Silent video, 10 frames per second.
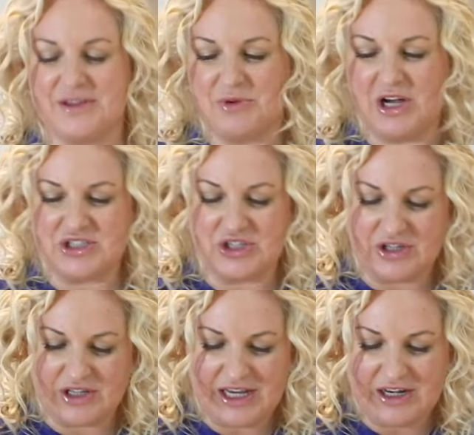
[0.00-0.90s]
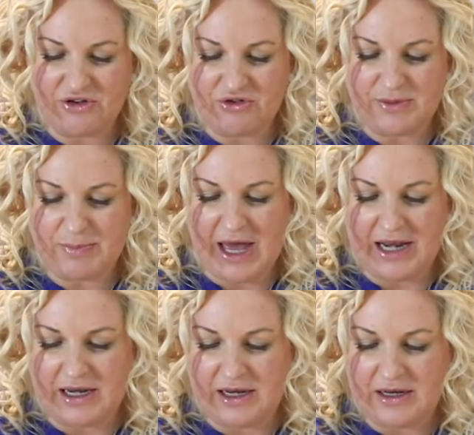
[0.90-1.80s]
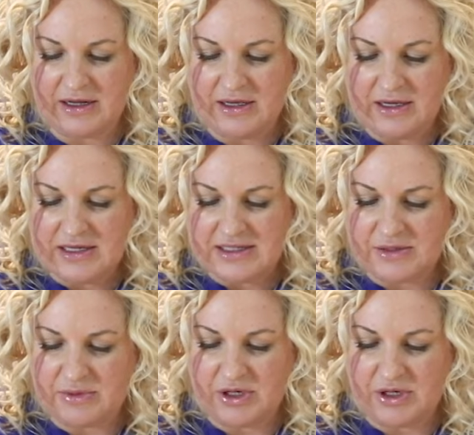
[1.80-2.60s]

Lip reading: of the white chocolate in a grid pattern. So we